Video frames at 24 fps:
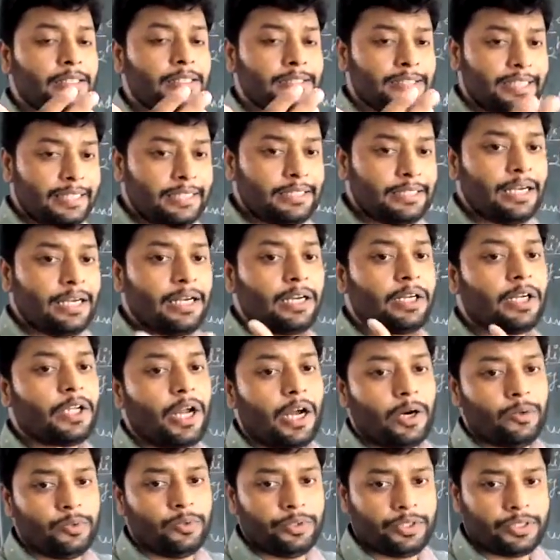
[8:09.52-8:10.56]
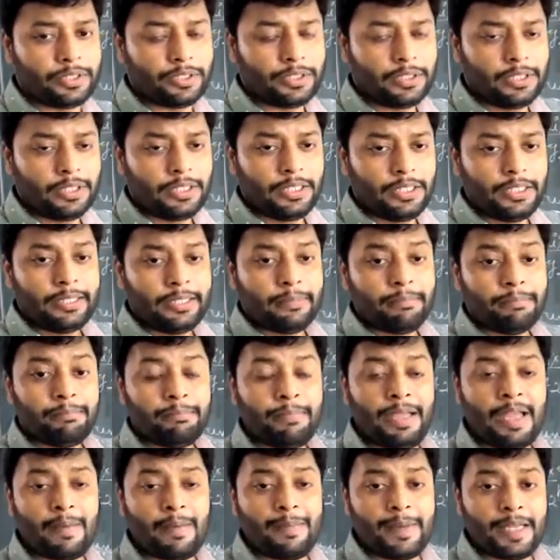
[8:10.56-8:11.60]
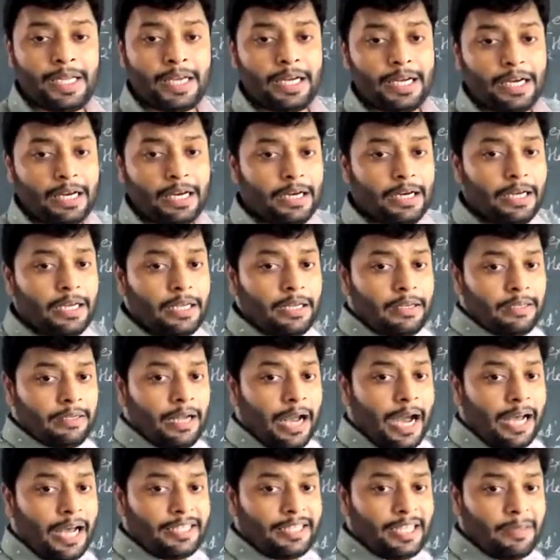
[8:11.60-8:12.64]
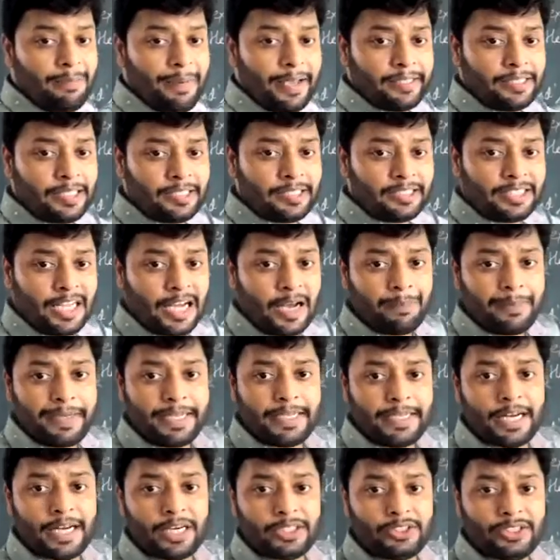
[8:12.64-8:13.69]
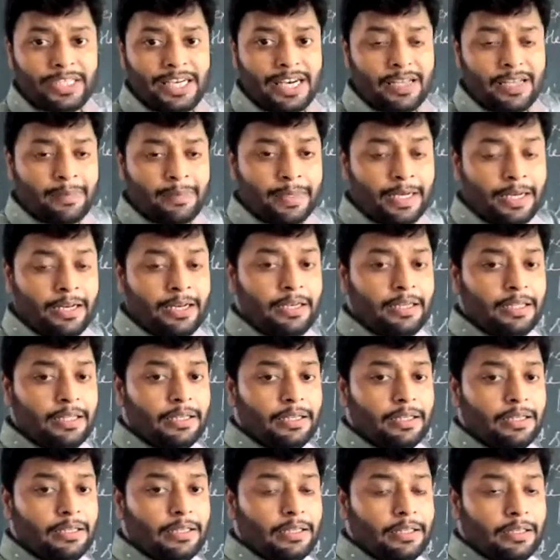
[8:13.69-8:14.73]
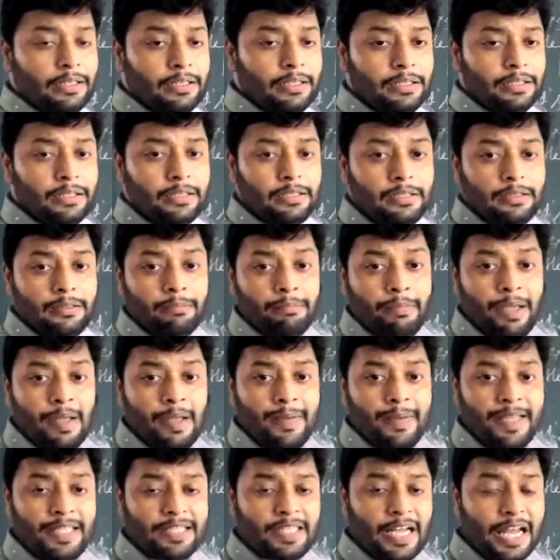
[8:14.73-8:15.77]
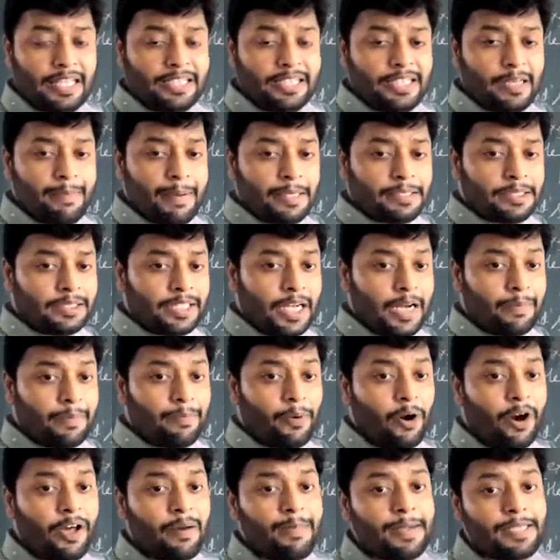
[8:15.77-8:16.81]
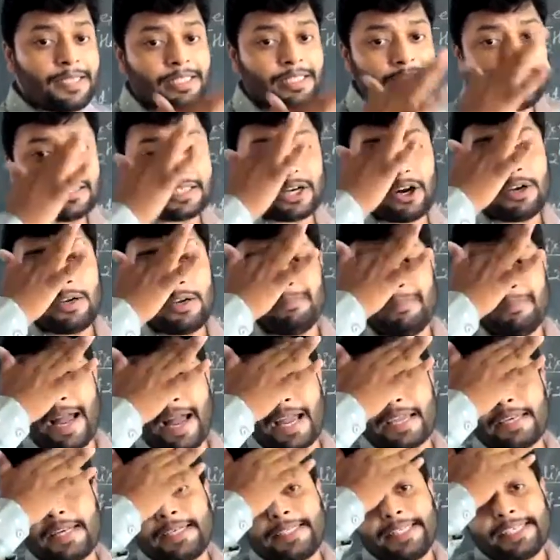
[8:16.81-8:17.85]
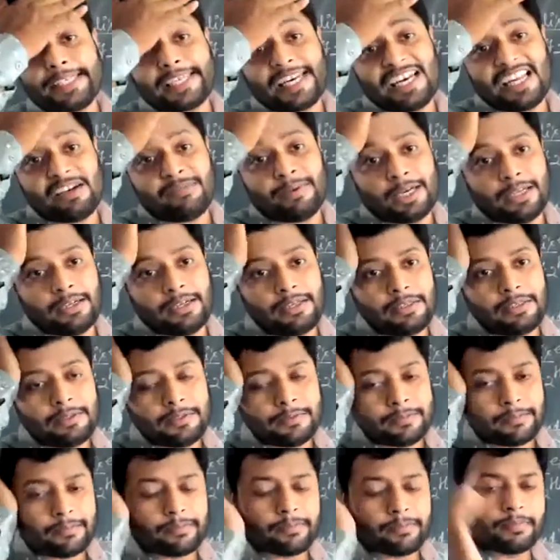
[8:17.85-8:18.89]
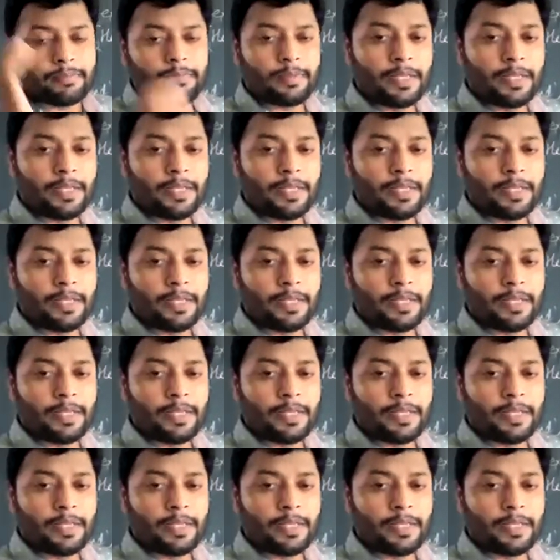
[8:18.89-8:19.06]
single ground. Maybe on the basis of energy level, maybe on the basis of orbital called magnetic level,